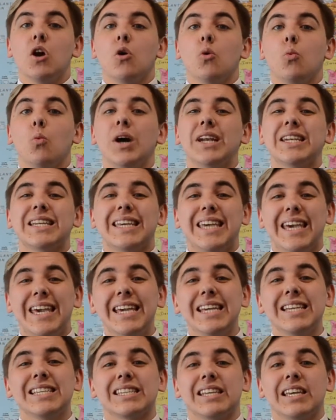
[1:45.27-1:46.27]
One
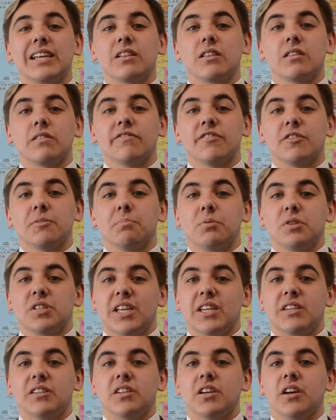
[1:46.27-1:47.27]
key skill for a
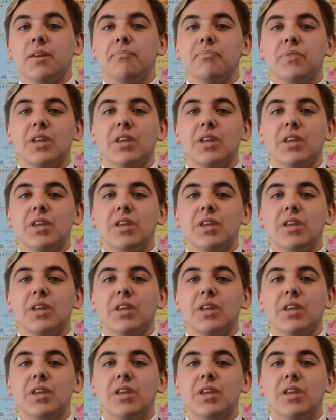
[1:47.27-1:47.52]
presenter